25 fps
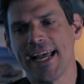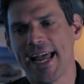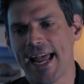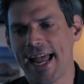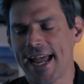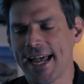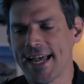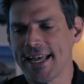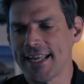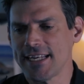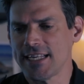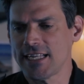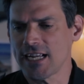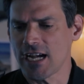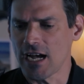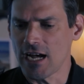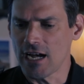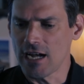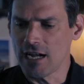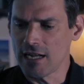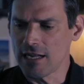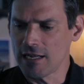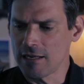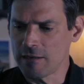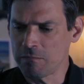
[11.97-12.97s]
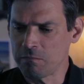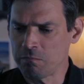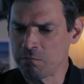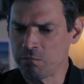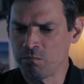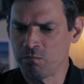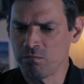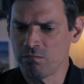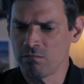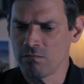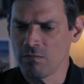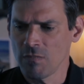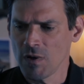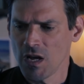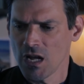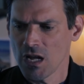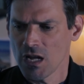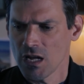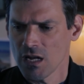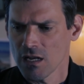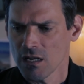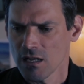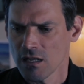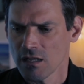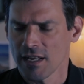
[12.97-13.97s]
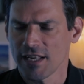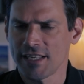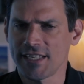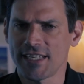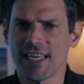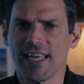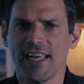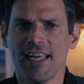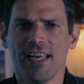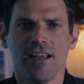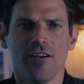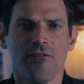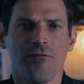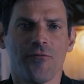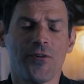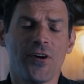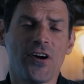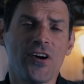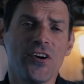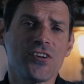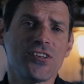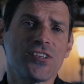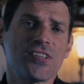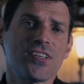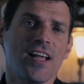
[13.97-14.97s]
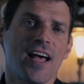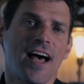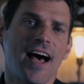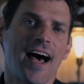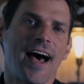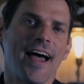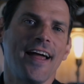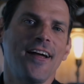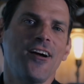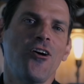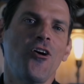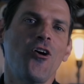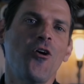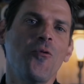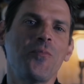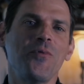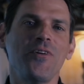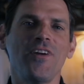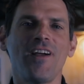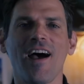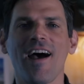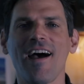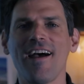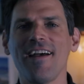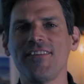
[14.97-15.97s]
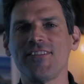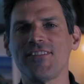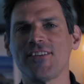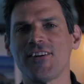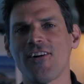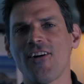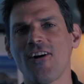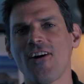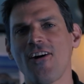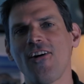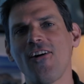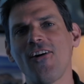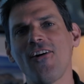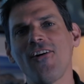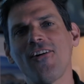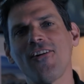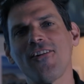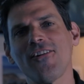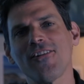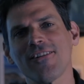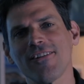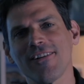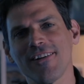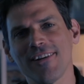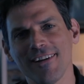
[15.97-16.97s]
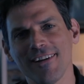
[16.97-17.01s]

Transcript: And let's see. First, I hope you guys are all